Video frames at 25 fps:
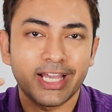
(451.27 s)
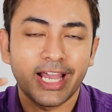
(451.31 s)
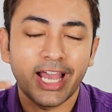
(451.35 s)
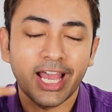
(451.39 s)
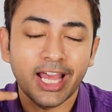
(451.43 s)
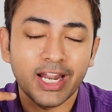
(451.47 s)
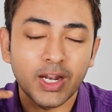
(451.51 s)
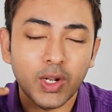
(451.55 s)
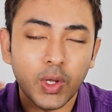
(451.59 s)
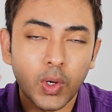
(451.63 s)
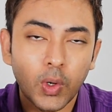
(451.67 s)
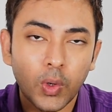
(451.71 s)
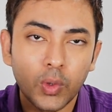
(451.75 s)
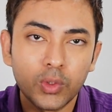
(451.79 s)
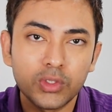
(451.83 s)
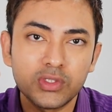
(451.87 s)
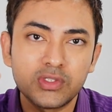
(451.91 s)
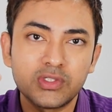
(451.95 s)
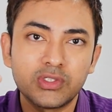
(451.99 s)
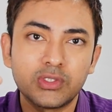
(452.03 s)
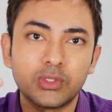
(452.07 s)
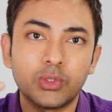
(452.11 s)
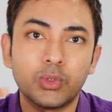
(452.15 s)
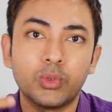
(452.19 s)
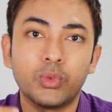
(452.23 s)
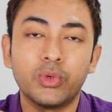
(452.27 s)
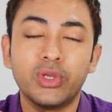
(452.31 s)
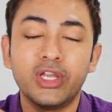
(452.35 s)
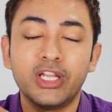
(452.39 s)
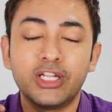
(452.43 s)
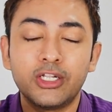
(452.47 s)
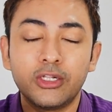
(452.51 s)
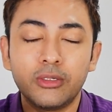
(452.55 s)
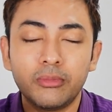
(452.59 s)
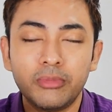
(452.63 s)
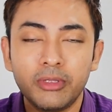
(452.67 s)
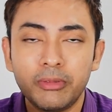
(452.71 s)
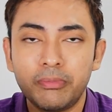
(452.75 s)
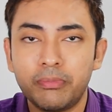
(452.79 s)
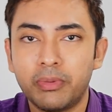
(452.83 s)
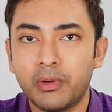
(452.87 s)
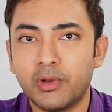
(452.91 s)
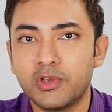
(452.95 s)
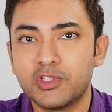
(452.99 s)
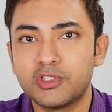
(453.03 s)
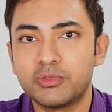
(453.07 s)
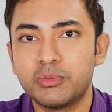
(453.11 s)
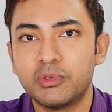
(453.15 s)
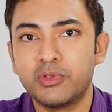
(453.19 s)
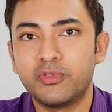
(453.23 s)
and also it will be
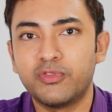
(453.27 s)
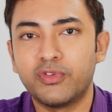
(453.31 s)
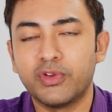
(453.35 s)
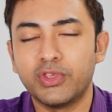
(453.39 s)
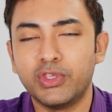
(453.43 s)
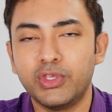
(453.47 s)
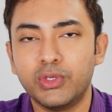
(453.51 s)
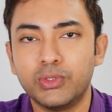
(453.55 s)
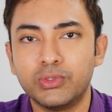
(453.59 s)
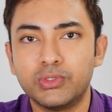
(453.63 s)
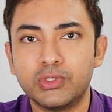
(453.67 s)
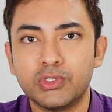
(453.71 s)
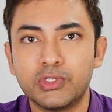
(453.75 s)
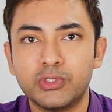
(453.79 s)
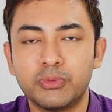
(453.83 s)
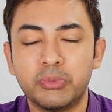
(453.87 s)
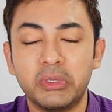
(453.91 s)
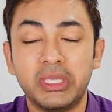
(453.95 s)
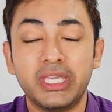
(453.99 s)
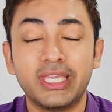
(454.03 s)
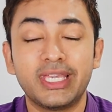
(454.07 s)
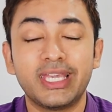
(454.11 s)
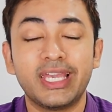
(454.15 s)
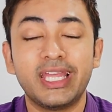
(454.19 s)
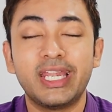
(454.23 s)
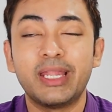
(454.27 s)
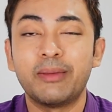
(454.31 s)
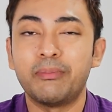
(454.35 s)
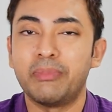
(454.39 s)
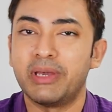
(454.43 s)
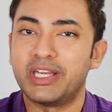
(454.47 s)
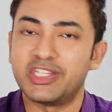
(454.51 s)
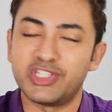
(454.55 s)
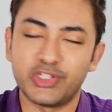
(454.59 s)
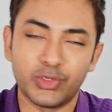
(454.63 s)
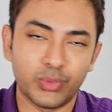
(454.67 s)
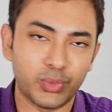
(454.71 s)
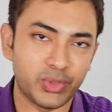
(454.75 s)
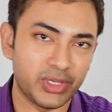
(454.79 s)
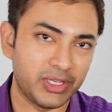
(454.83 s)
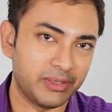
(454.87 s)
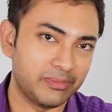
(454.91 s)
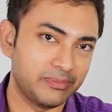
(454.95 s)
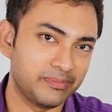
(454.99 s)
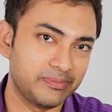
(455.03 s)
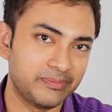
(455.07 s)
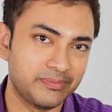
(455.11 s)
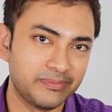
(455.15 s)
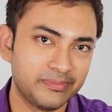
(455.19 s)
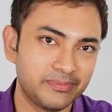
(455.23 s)
possible for you to speak in a better way.
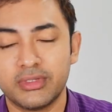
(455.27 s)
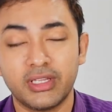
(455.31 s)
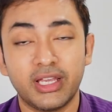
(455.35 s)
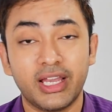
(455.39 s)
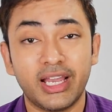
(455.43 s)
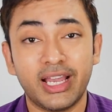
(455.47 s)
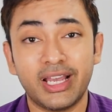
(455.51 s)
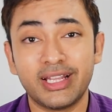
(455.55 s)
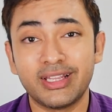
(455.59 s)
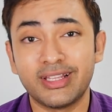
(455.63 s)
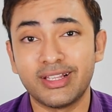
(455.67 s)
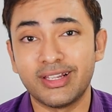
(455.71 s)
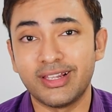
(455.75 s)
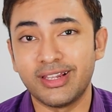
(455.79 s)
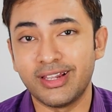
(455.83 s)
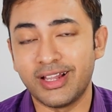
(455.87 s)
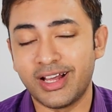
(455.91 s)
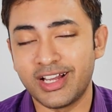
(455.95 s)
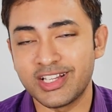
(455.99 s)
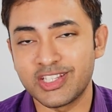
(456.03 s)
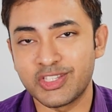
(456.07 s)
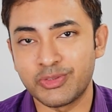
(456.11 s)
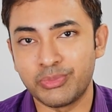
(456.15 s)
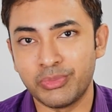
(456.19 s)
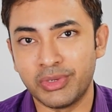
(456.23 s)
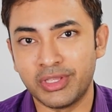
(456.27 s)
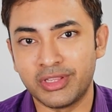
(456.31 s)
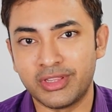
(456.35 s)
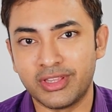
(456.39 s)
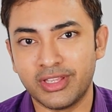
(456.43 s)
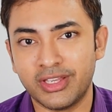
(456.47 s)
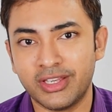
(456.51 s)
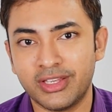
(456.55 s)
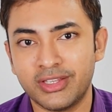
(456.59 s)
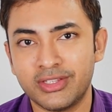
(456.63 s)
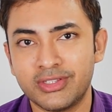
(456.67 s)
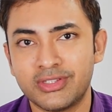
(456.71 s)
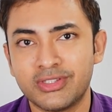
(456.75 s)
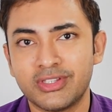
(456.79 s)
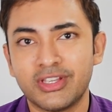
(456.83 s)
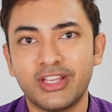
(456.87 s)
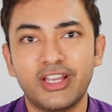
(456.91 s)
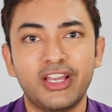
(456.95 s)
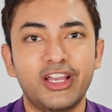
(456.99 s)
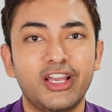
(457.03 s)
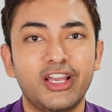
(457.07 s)
And the last myth is